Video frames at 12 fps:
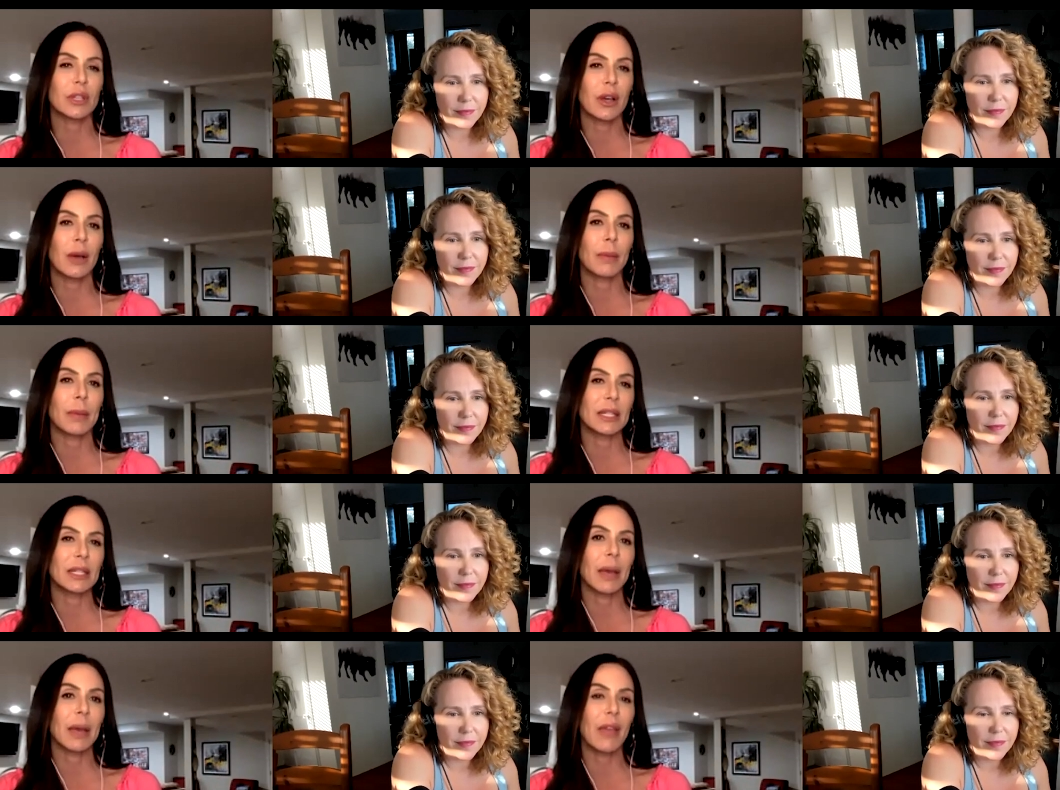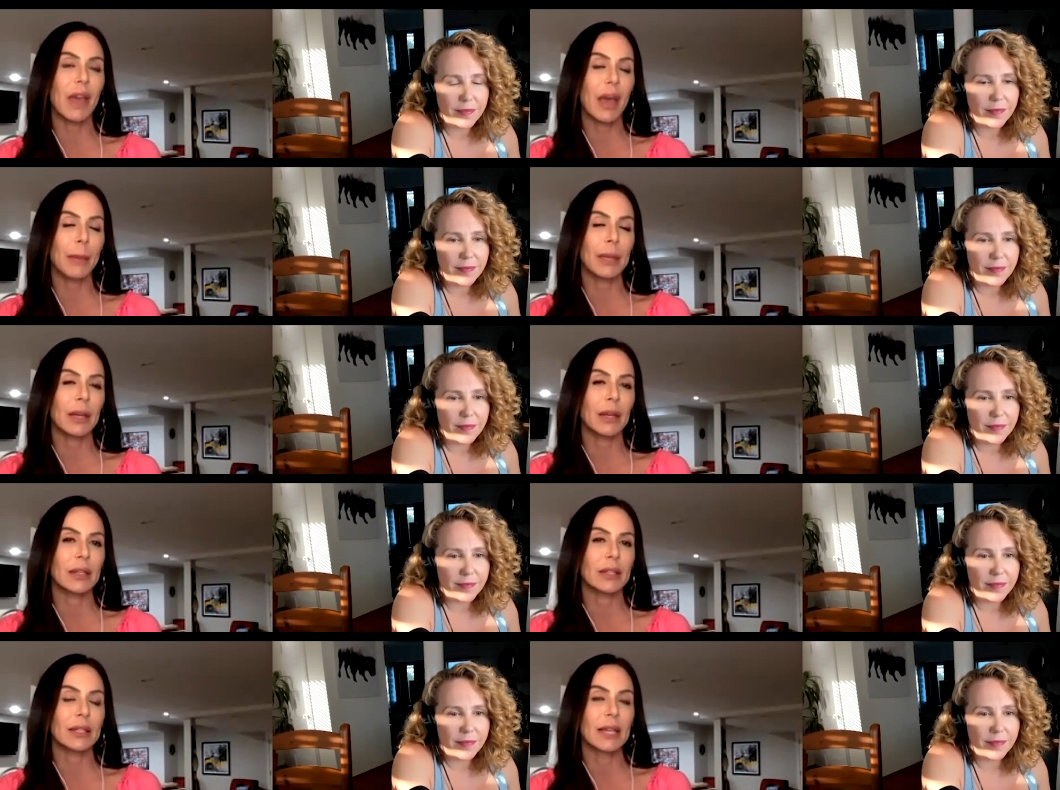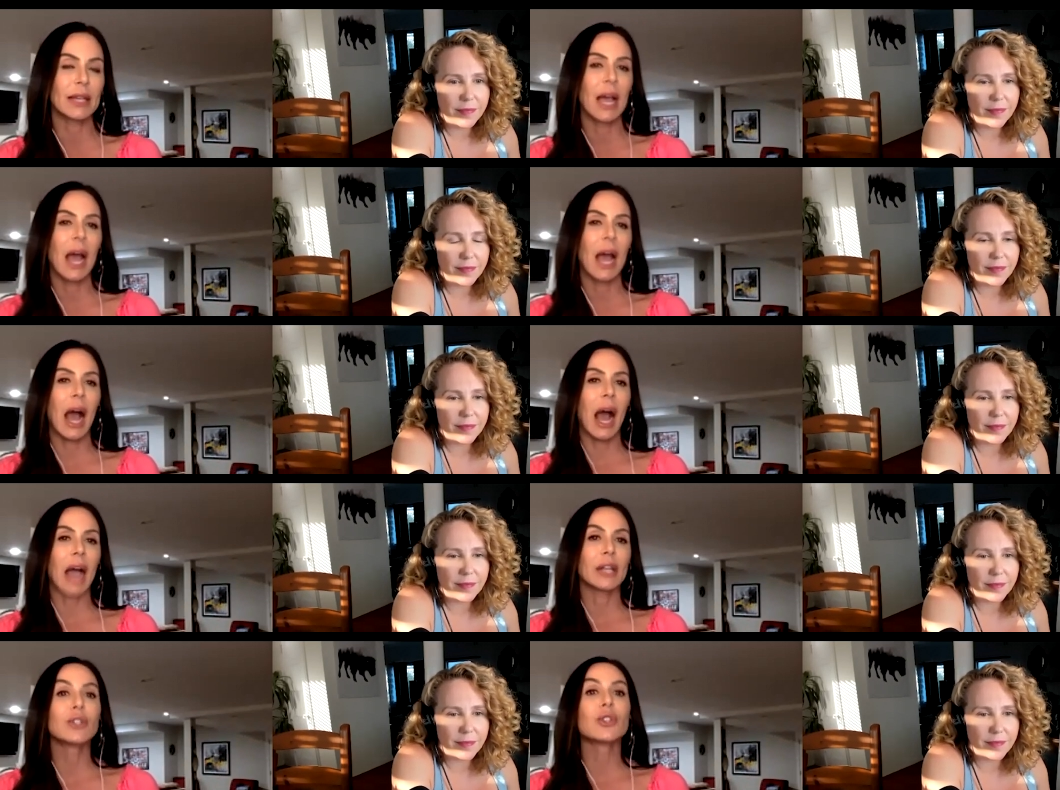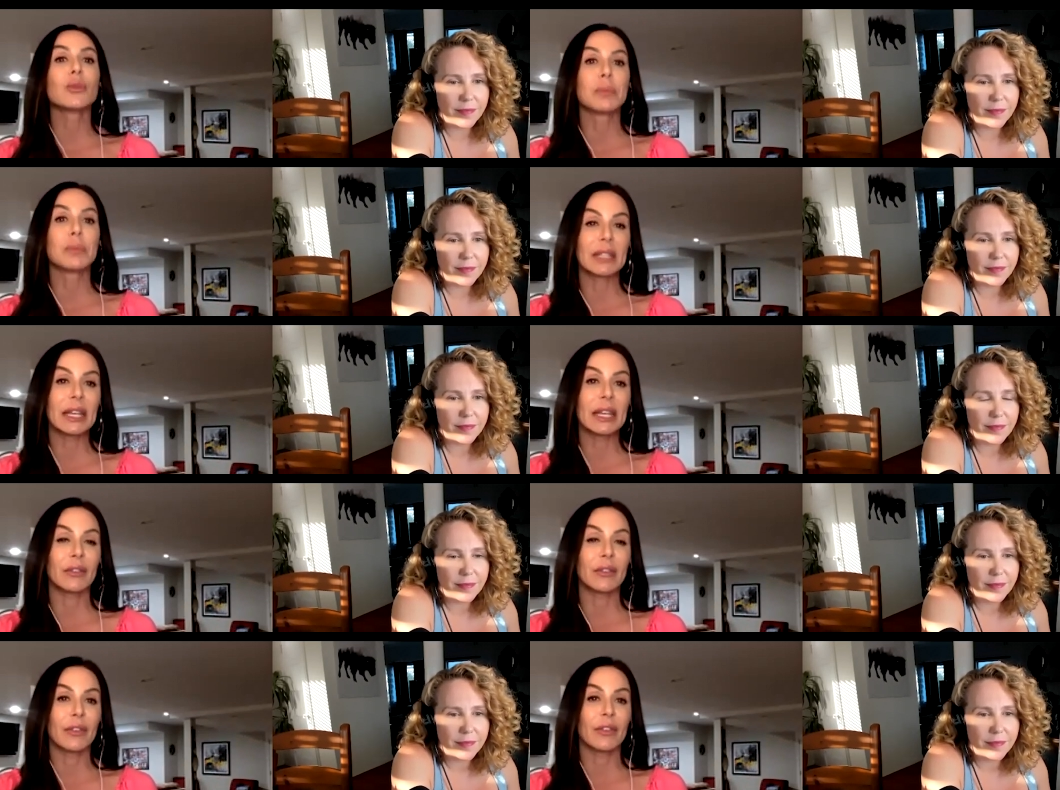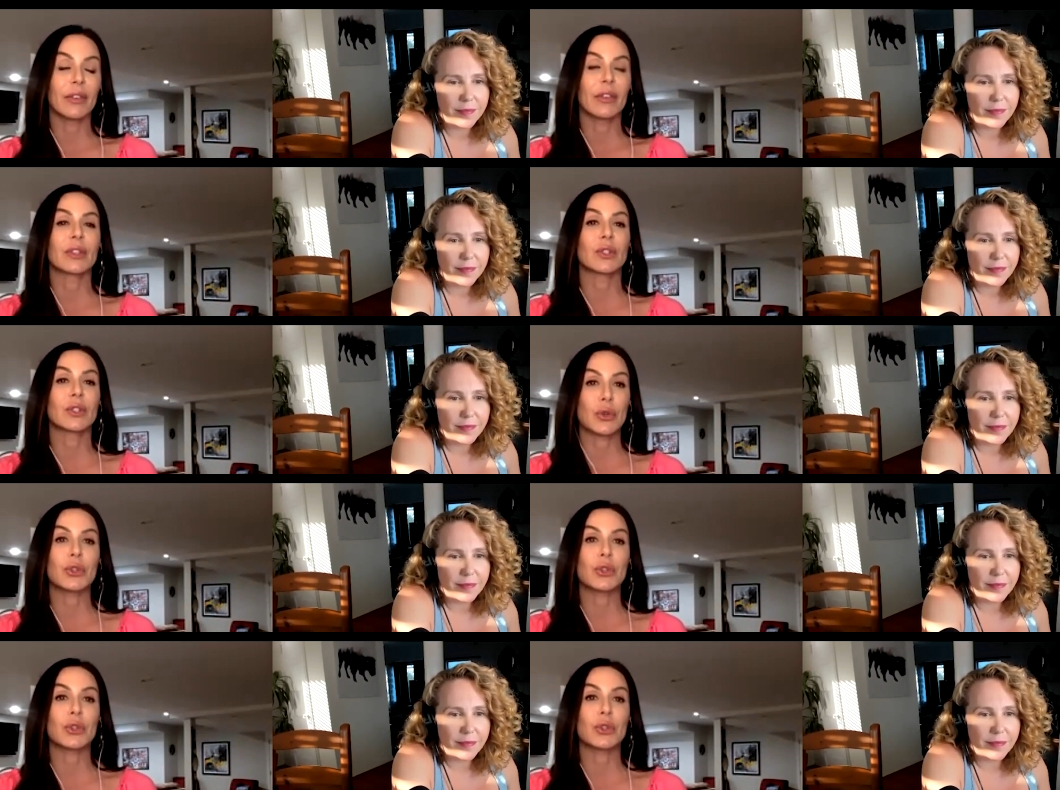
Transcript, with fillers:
Speaker 1: uh, based upon that because I do believe social